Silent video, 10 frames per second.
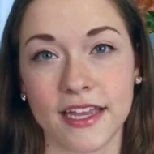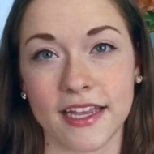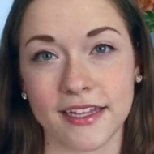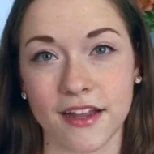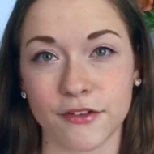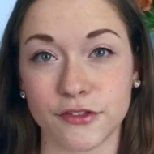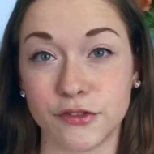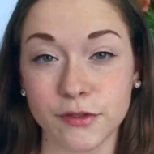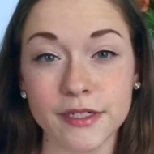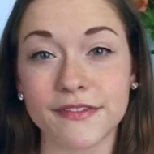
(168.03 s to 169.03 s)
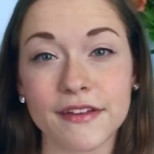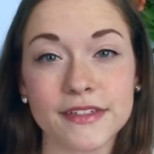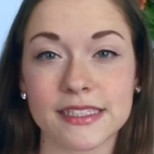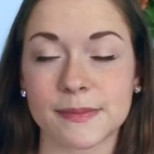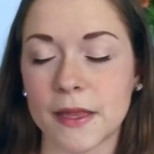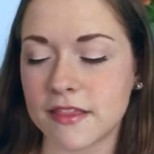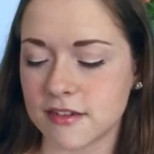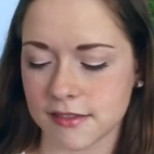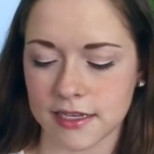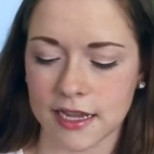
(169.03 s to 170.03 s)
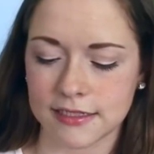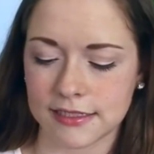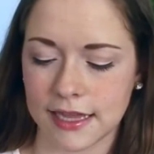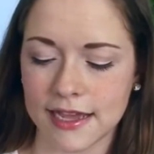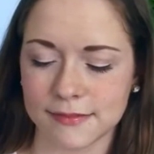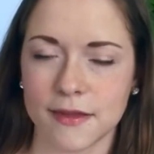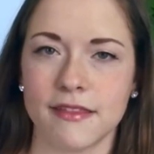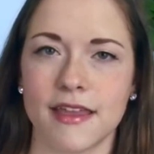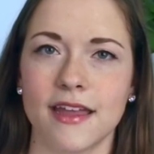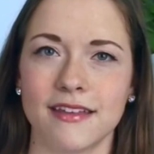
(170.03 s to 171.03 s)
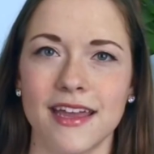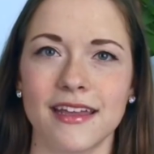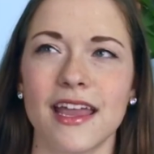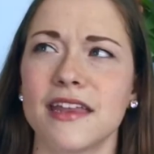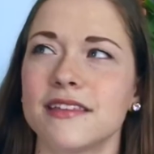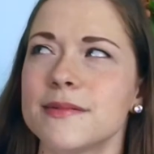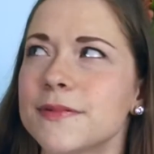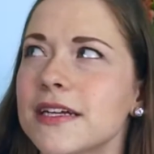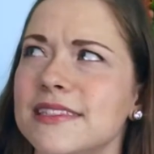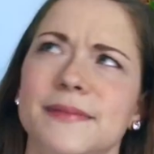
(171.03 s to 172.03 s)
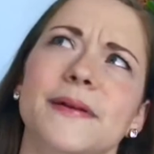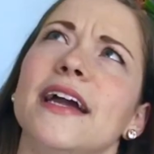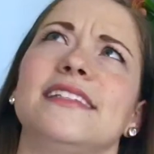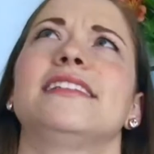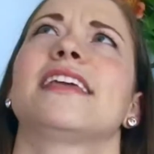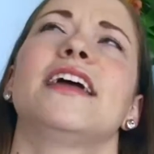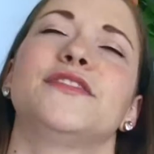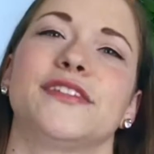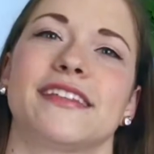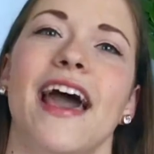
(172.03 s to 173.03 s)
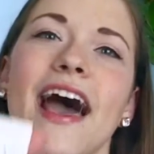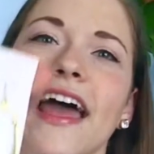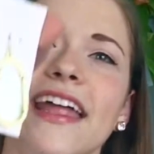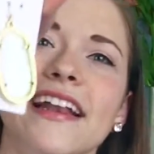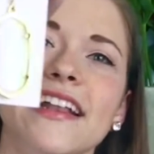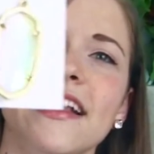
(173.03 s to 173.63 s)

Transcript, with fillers: a, another jewelry favorite this month, just like I did last month. And yet again, surprise, surprise, it's Kendra Scott.